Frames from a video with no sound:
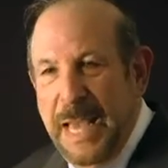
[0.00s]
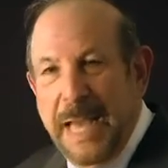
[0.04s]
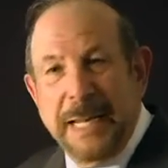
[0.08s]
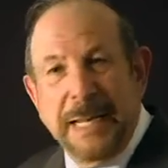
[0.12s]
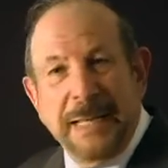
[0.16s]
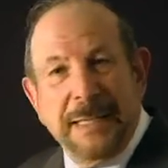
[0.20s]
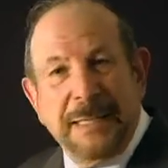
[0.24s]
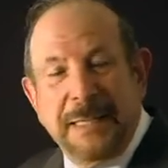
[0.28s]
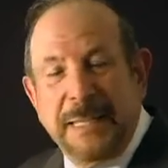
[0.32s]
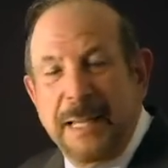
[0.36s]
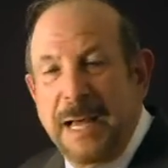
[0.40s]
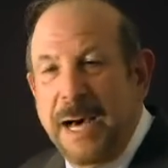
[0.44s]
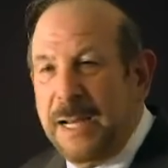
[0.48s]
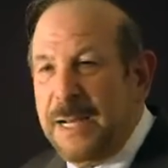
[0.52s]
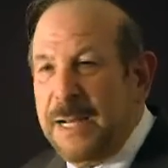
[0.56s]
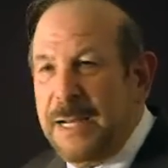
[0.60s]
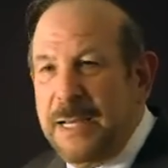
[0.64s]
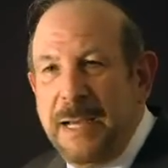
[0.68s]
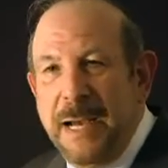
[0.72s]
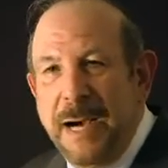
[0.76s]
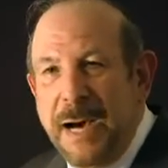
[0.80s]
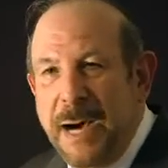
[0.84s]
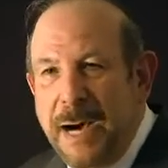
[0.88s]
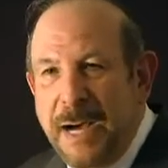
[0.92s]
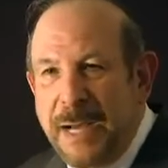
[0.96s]
And it's not a
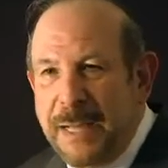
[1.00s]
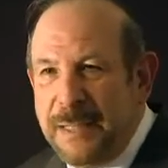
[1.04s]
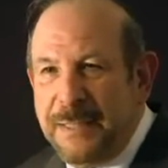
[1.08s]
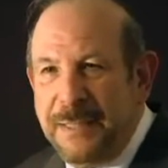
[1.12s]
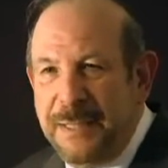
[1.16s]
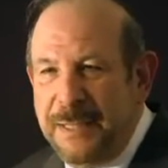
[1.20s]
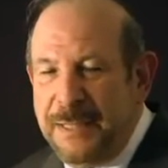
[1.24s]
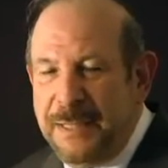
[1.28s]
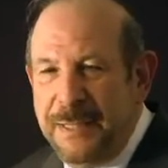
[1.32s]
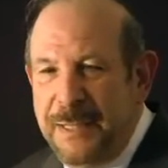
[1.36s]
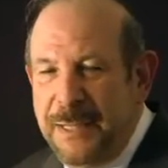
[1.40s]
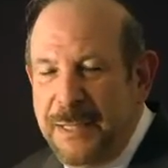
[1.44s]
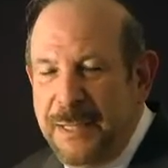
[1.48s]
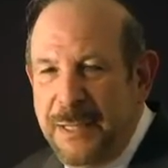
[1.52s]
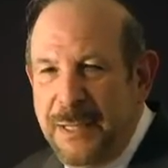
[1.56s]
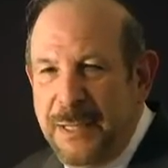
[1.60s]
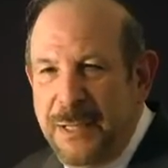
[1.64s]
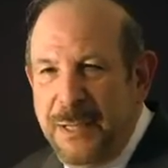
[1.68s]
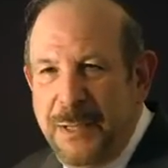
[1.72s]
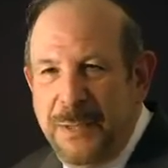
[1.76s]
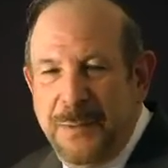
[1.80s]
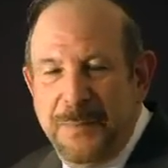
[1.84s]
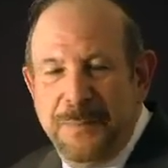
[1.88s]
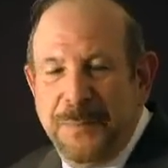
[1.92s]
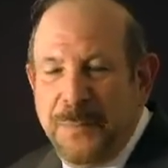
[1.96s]
God
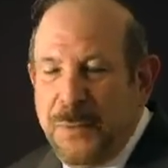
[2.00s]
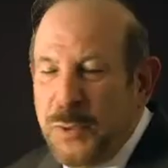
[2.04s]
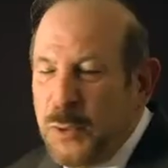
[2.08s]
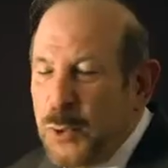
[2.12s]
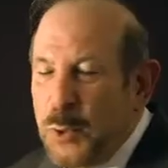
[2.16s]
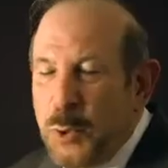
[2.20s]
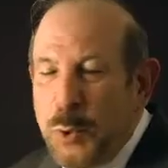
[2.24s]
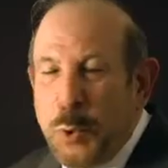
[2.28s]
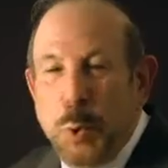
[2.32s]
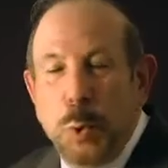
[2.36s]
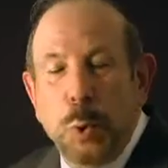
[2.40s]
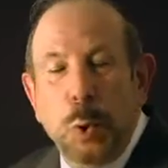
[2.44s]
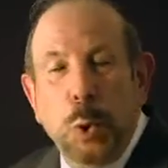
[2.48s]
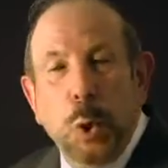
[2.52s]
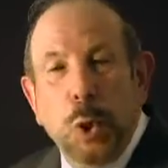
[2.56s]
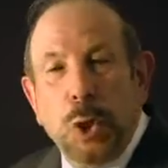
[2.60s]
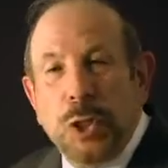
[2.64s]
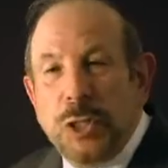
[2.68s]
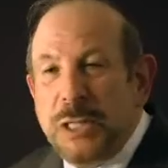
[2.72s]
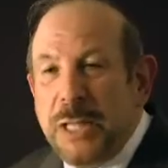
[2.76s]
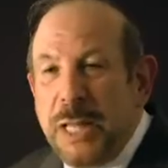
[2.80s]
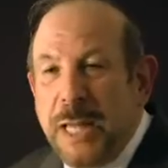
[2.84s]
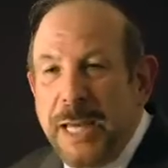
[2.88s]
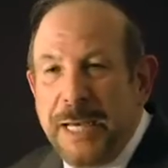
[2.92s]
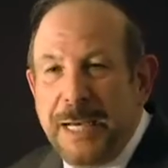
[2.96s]
who
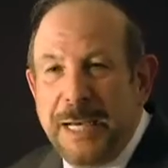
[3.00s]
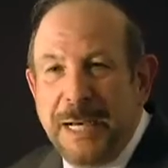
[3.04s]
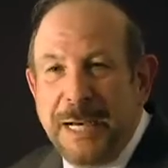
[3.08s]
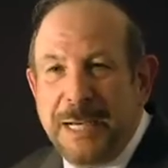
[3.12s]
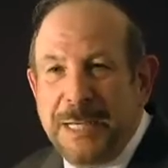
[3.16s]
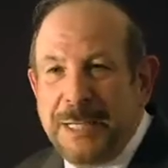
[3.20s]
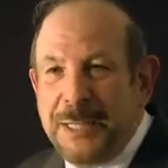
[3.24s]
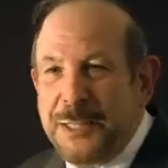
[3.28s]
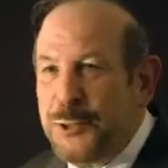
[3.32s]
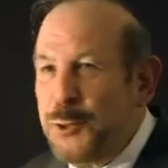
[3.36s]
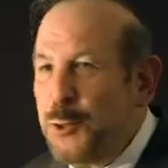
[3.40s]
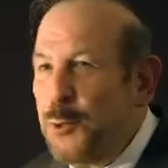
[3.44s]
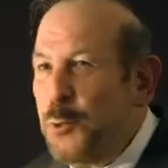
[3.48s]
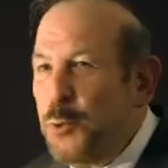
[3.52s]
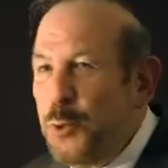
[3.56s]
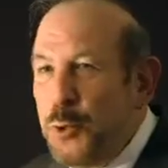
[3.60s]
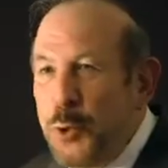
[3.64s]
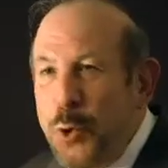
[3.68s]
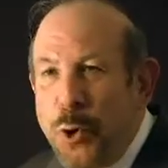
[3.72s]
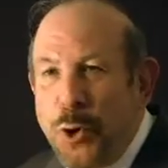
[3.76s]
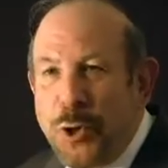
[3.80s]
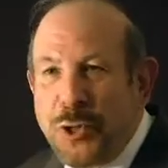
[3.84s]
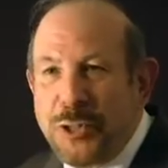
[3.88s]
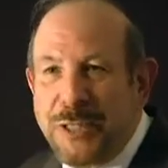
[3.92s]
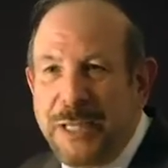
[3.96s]
looks like us, who
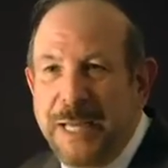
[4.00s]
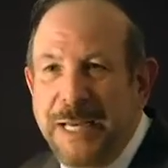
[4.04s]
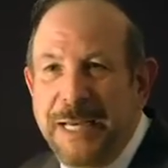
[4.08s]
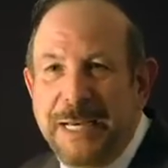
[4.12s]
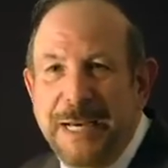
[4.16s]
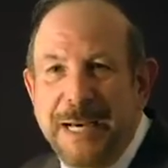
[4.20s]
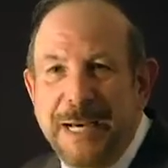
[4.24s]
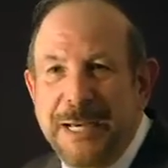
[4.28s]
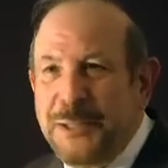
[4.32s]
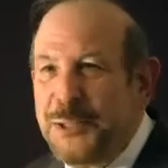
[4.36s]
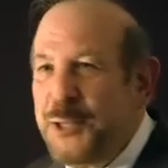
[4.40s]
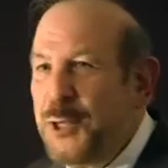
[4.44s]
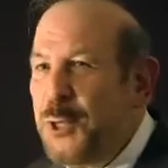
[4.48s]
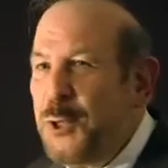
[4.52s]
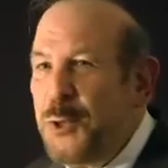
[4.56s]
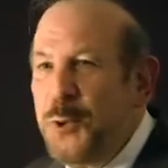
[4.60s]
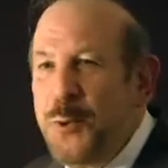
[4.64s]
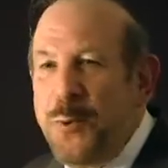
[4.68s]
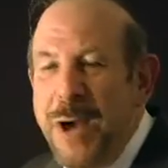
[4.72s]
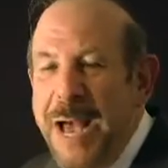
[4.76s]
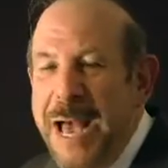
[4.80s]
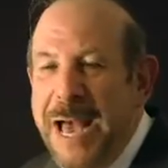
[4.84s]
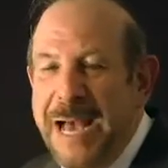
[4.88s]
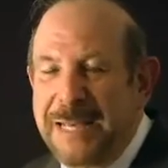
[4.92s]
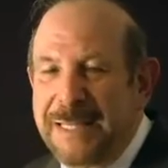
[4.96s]
talks like us,
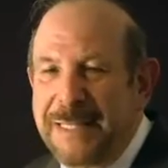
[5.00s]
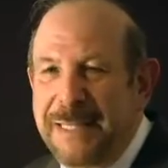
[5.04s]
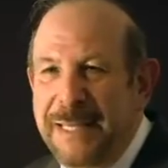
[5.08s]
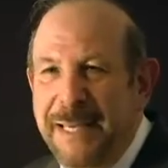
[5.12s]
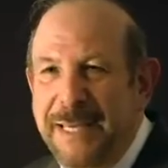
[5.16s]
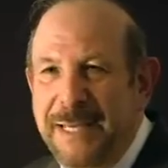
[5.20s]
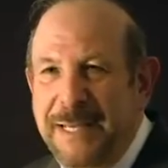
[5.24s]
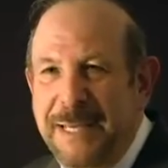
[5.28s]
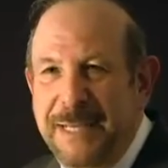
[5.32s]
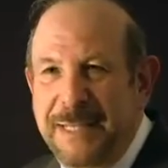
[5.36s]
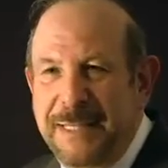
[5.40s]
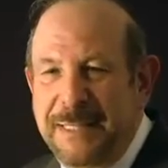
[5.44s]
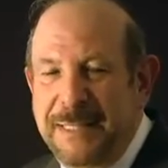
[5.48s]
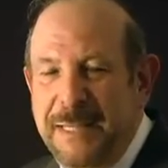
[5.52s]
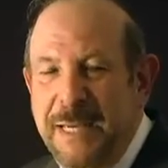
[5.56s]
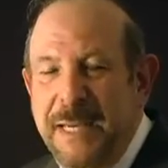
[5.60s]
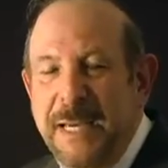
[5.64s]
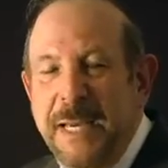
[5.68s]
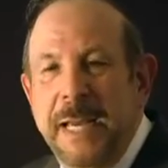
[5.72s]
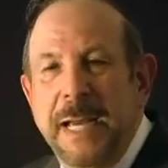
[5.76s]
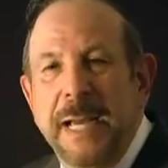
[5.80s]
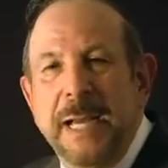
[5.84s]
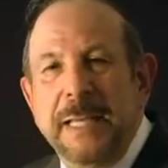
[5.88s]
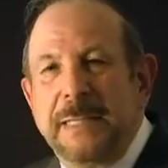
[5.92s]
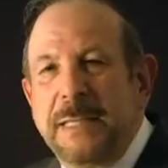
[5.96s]
who acts like us.
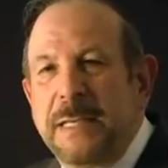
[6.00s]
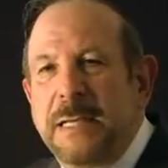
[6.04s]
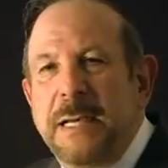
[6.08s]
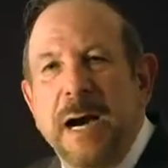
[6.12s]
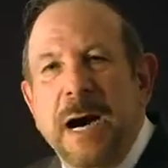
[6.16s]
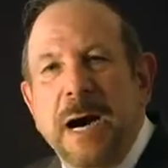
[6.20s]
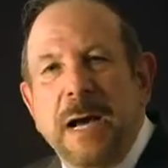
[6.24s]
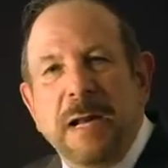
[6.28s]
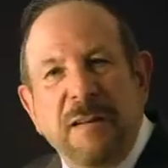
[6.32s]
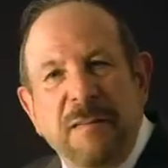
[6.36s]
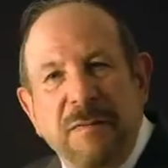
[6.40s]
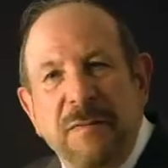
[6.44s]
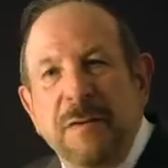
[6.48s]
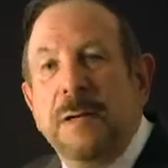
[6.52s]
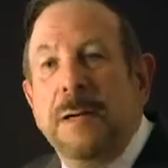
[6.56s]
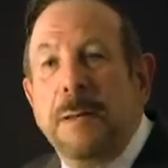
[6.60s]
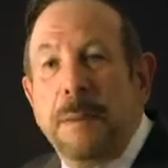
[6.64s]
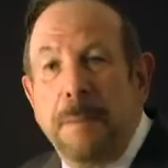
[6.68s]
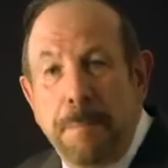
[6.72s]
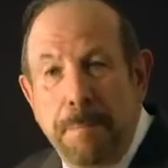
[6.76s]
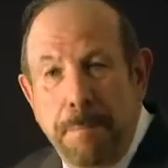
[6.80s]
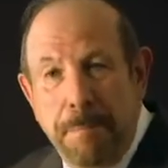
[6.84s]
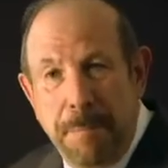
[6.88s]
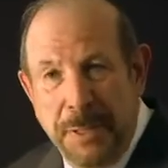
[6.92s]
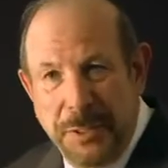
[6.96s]
It's a God of
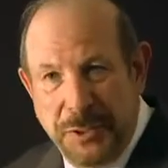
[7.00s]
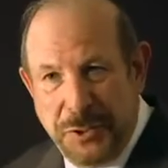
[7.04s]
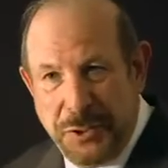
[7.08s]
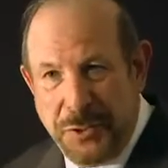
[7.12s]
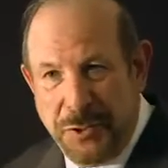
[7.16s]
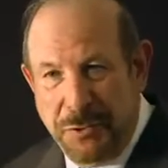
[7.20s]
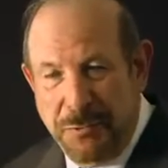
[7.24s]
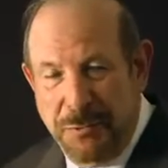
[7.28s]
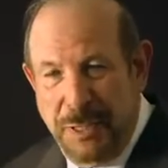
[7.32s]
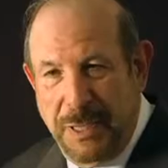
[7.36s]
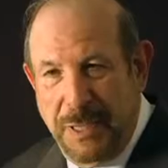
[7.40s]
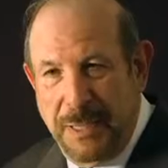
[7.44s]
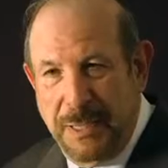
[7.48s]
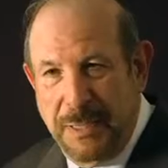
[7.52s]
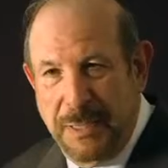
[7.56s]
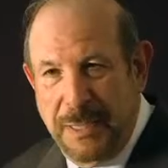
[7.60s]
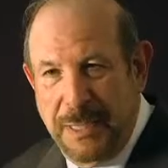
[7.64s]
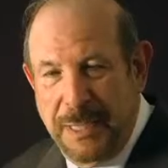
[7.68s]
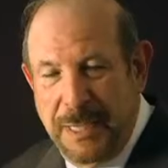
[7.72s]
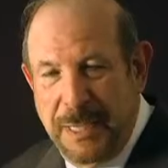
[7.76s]
mystery.